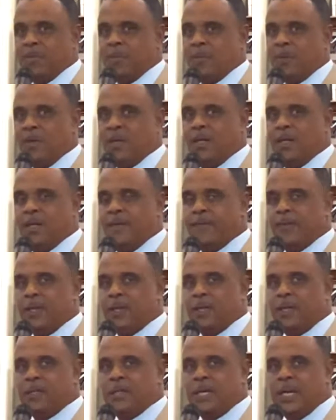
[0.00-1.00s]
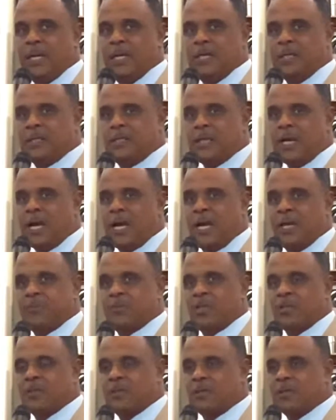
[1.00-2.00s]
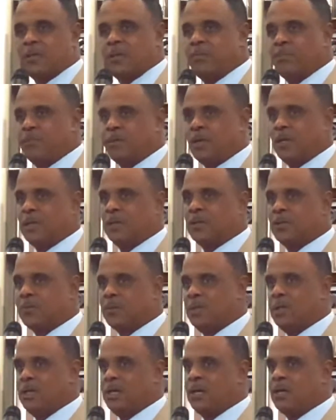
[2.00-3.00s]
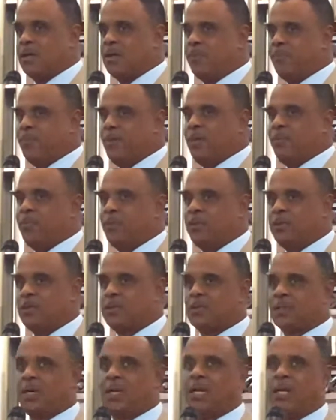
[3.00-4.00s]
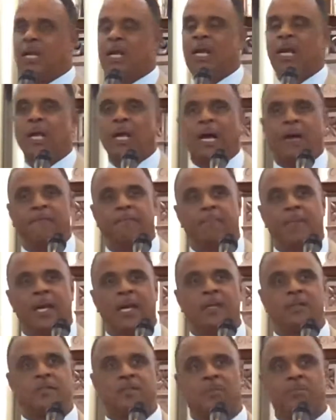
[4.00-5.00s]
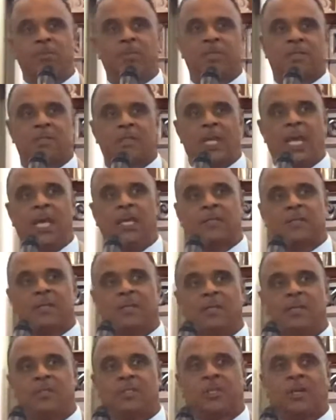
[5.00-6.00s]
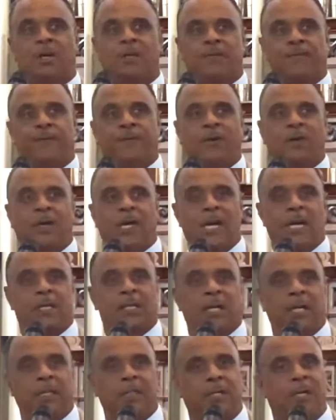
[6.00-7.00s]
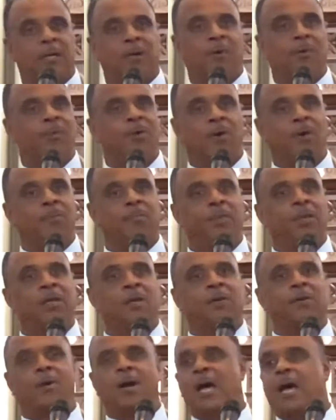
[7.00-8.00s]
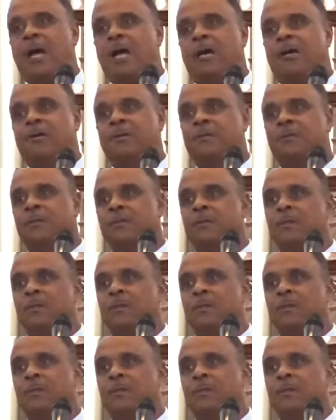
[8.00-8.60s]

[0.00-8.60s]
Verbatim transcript: We're living in a day and time, sisters and brothers, where younger people are saying, I've made some mistakes, and the church folk act like they don't want me around.